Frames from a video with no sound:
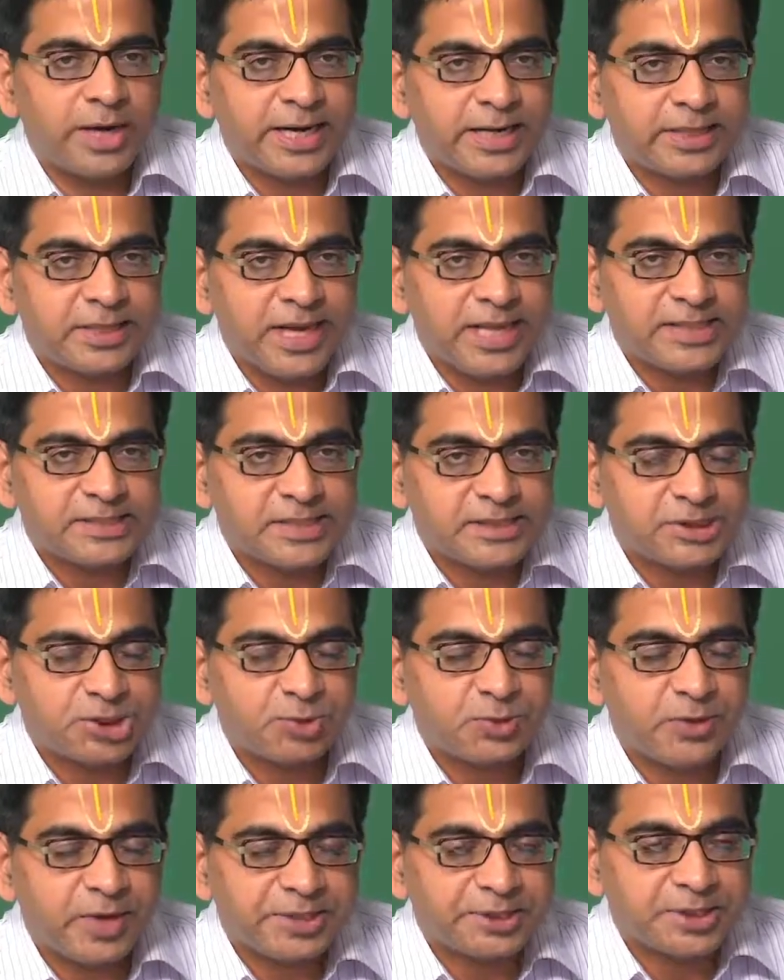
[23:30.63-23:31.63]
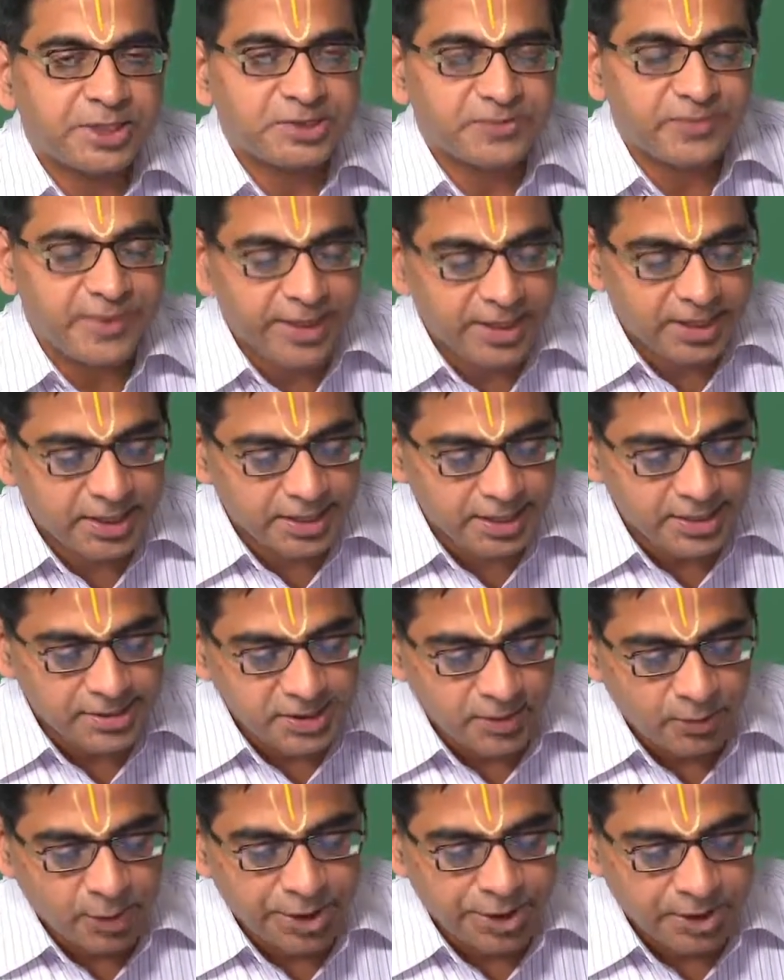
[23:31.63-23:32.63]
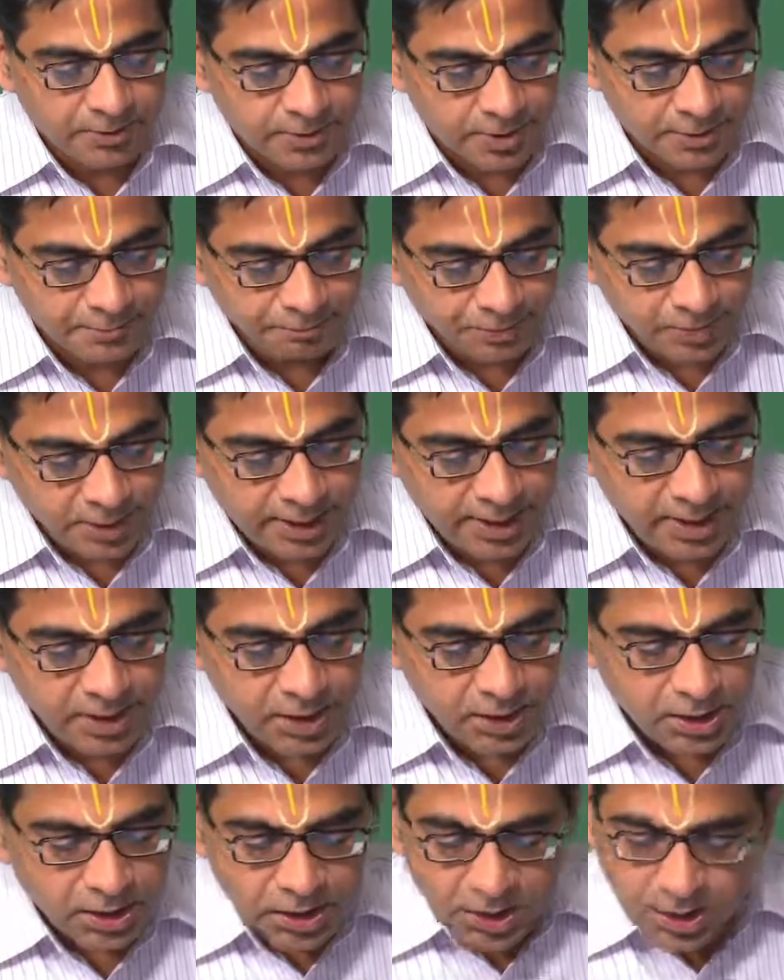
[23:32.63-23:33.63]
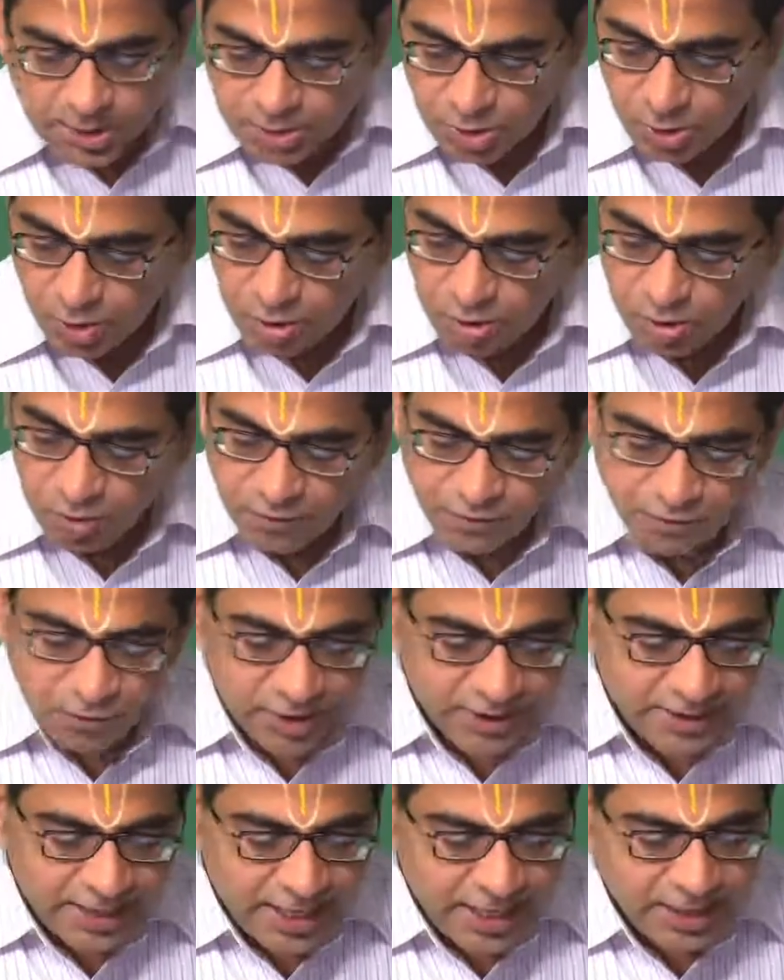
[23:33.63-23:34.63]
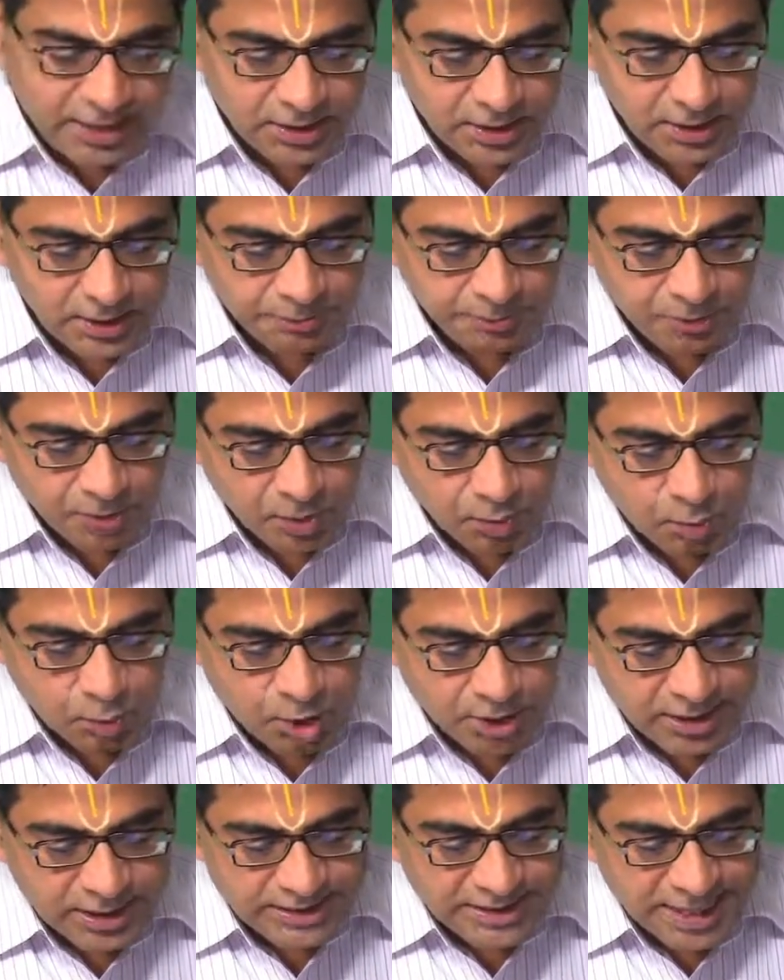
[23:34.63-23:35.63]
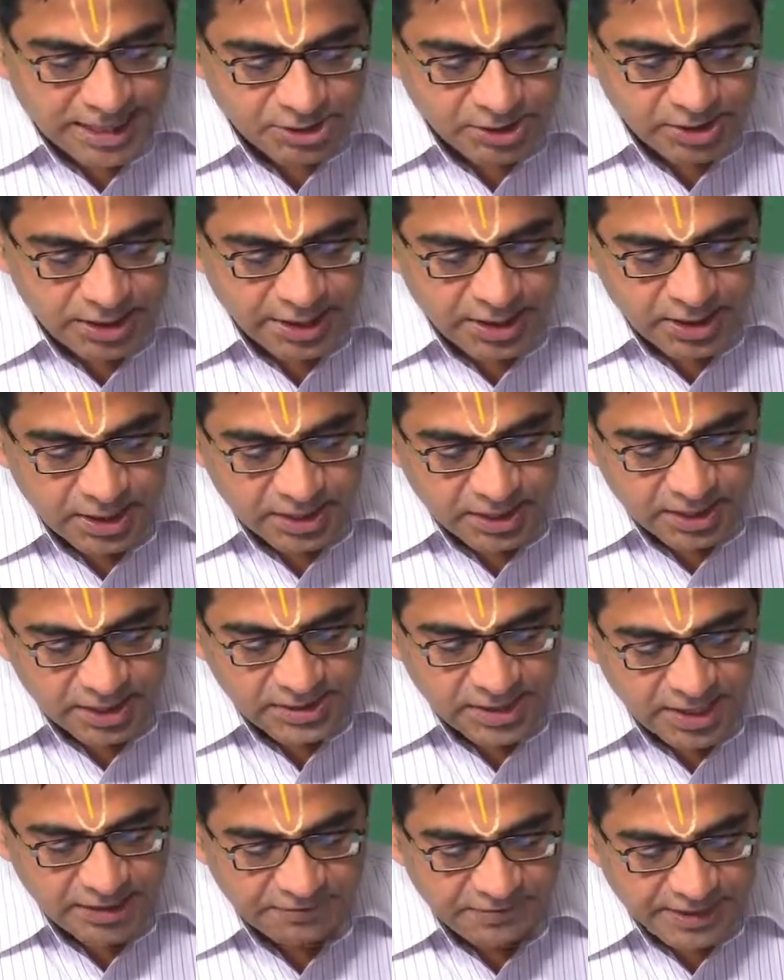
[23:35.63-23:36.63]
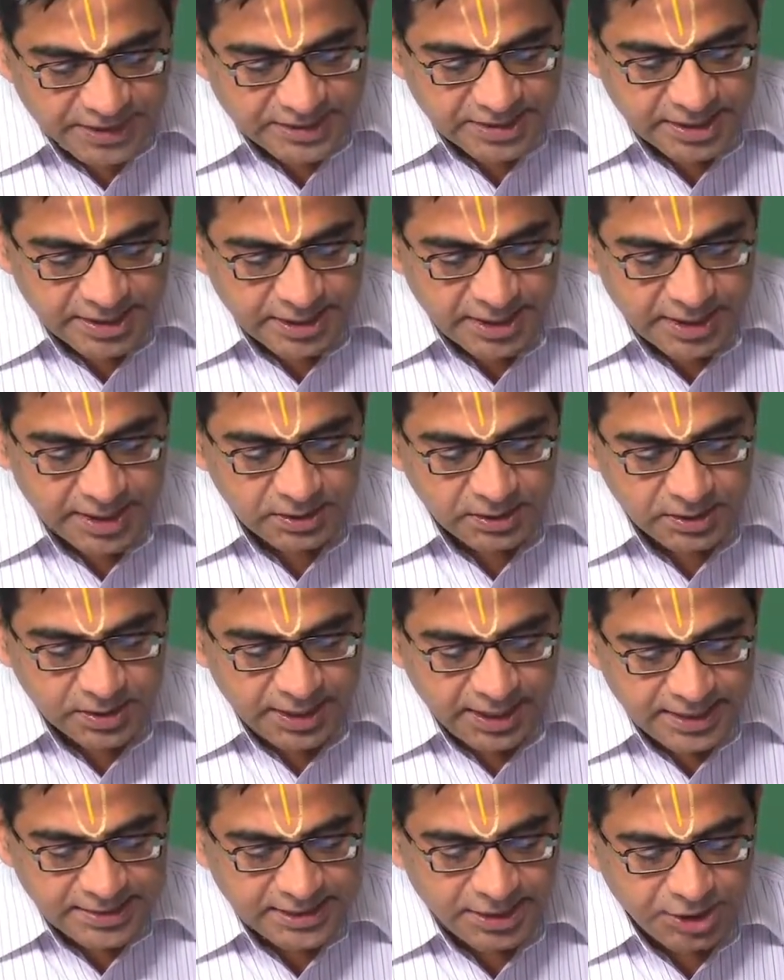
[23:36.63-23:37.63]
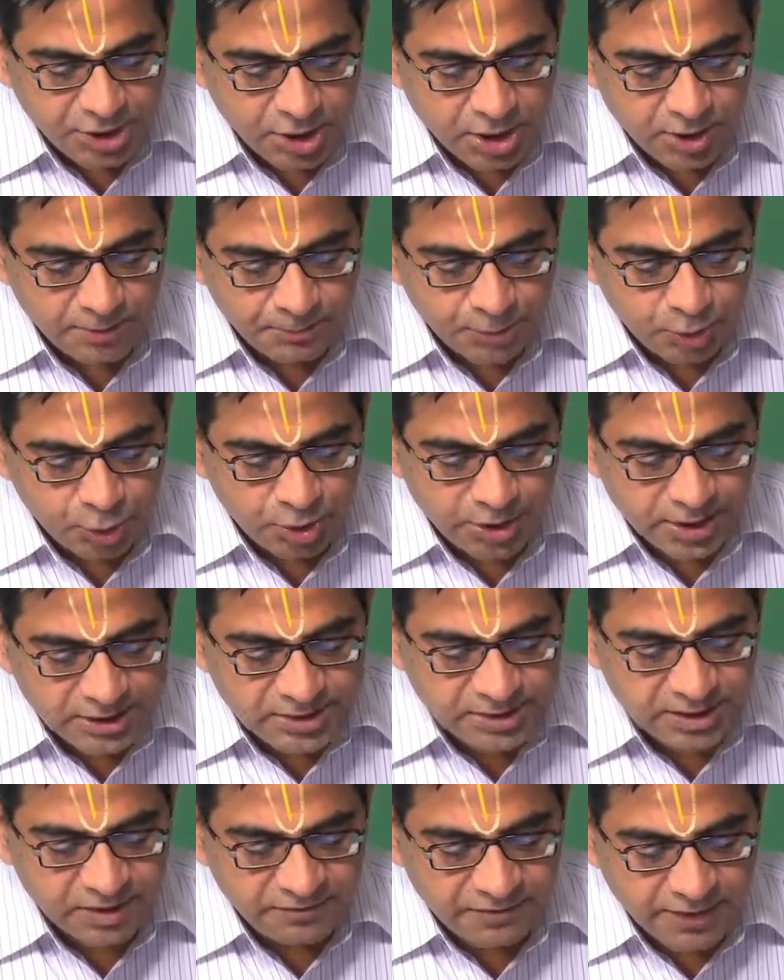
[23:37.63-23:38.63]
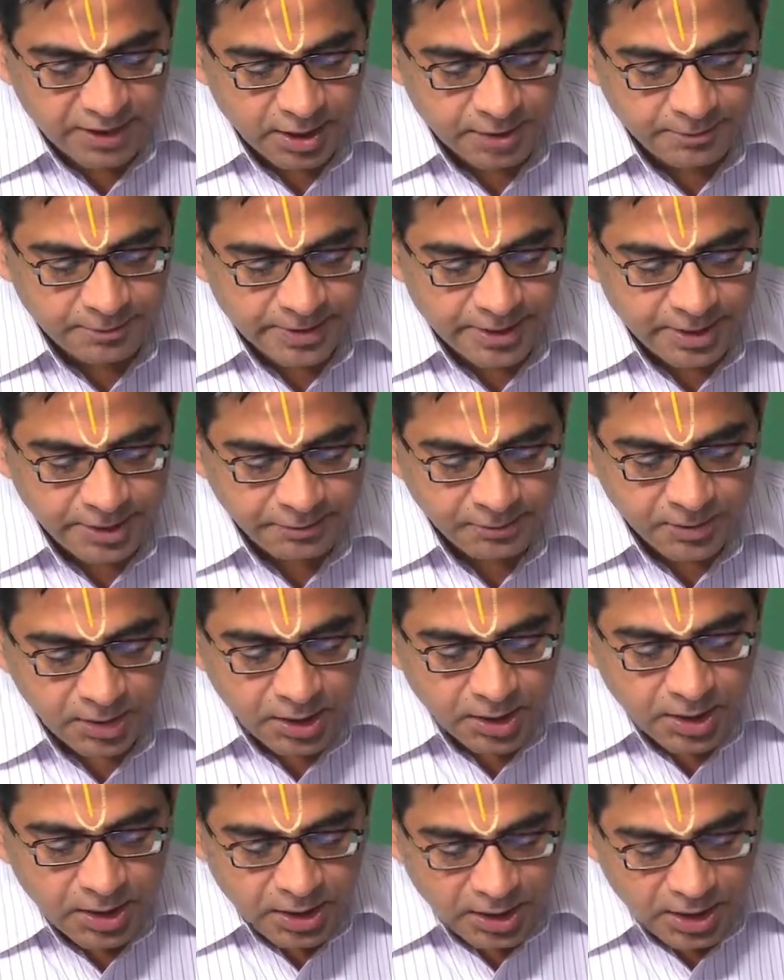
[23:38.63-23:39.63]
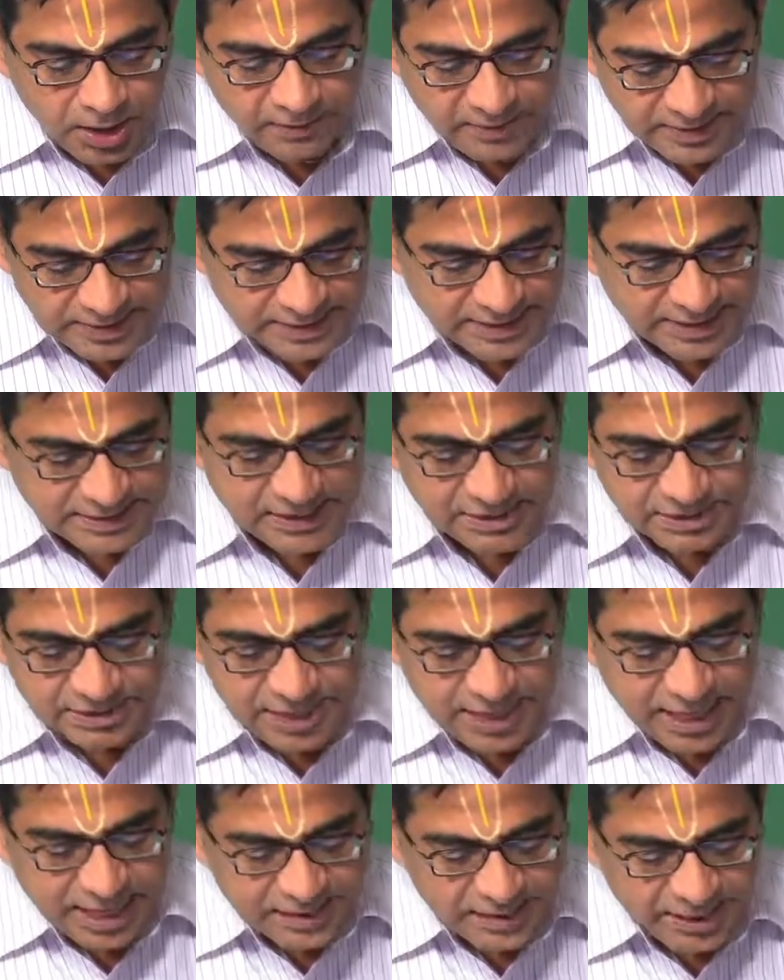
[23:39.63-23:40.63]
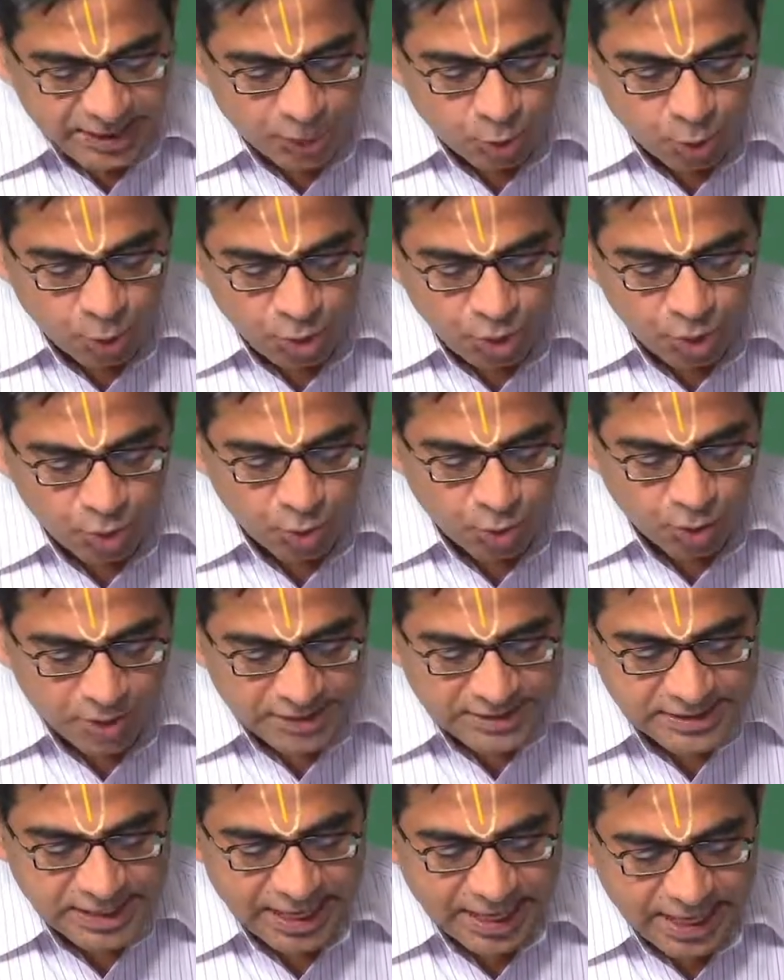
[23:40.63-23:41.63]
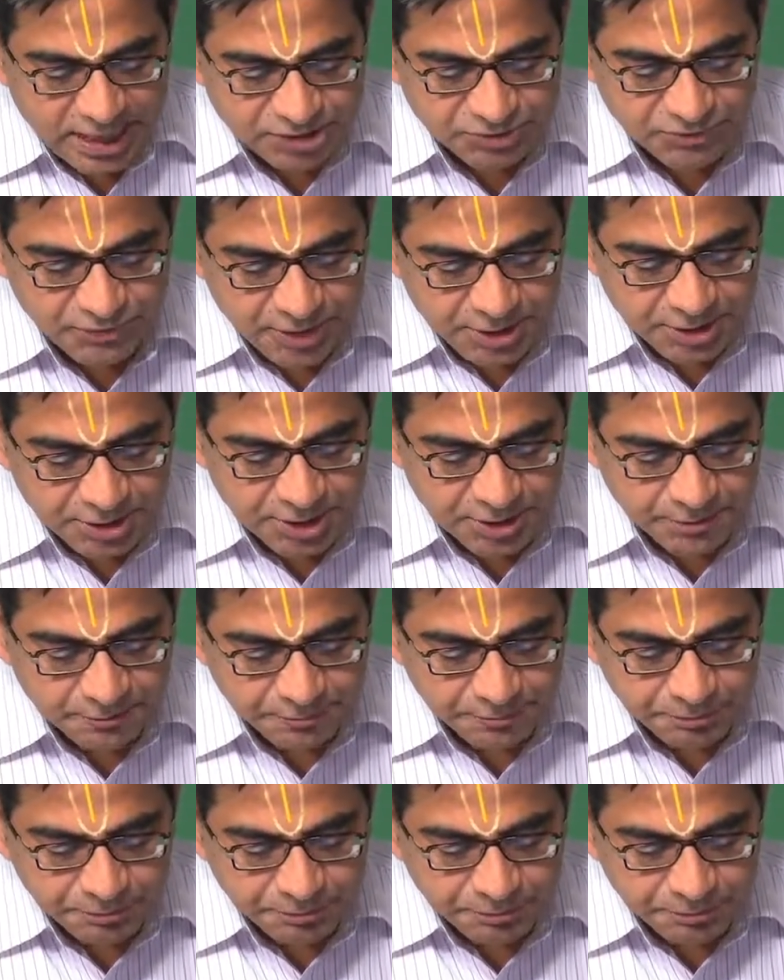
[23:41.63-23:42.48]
at least in situations where it is avoidable, right. So, for that what is actually done is a fixed length easy to compute digital fingerprint, which is essentially, as I told you, it is a hash function.